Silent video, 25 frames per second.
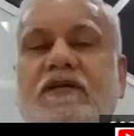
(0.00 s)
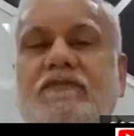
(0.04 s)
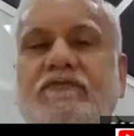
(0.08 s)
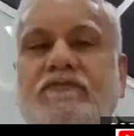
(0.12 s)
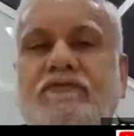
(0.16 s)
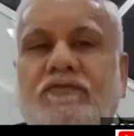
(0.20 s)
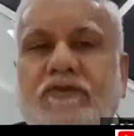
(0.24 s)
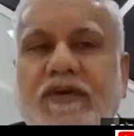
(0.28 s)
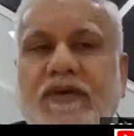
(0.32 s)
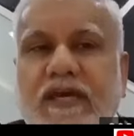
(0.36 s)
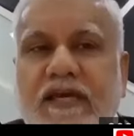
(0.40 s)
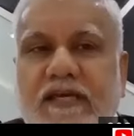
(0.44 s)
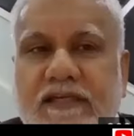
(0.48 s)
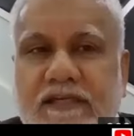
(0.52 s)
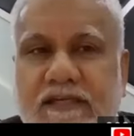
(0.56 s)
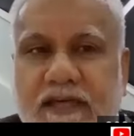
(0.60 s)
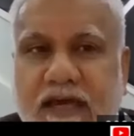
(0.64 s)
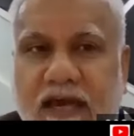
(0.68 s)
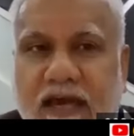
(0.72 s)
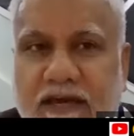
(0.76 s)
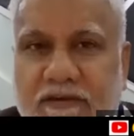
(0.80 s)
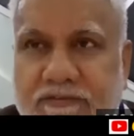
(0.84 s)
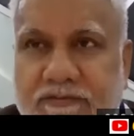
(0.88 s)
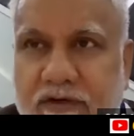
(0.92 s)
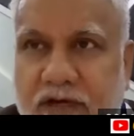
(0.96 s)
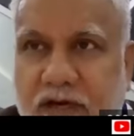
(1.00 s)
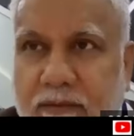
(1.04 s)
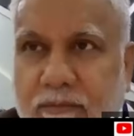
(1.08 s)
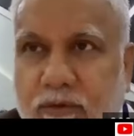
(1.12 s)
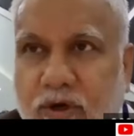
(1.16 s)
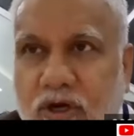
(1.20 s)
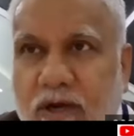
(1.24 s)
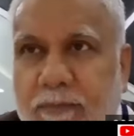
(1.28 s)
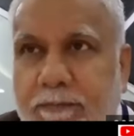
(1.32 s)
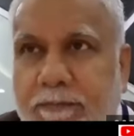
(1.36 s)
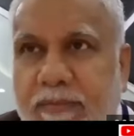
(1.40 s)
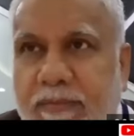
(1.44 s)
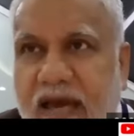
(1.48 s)
is a weak diaphragm
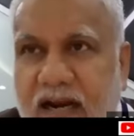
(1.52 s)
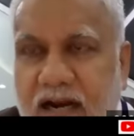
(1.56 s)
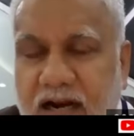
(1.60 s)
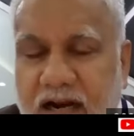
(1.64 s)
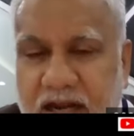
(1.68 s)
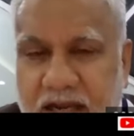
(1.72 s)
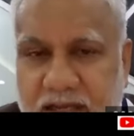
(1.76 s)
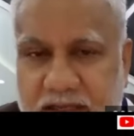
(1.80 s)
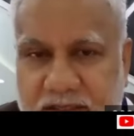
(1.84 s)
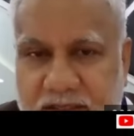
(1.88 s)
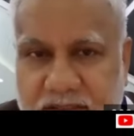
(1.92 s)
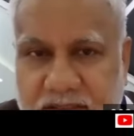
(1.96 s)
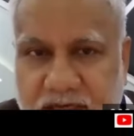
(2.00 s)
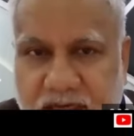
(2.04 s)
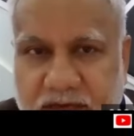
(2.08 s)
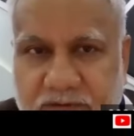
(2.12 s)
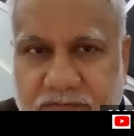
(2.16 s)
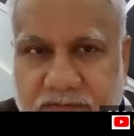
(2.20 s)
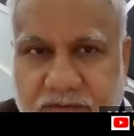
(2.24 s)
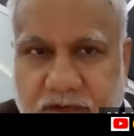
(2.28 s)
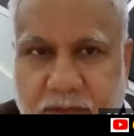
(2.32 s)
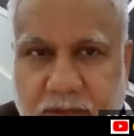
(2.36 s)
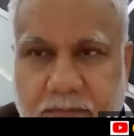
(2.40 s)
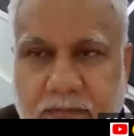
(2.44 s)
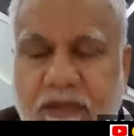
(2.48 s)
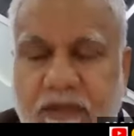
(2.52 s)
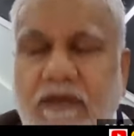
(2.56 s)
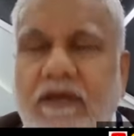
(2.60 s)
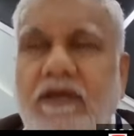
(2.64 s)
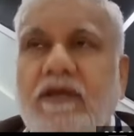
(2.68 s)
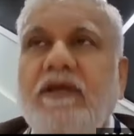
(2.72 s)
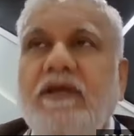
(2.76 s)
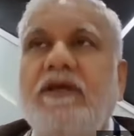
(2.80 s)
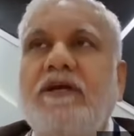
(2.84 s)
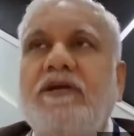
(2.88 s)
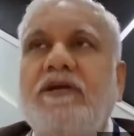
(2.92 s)
or a paralyzed diaphragm.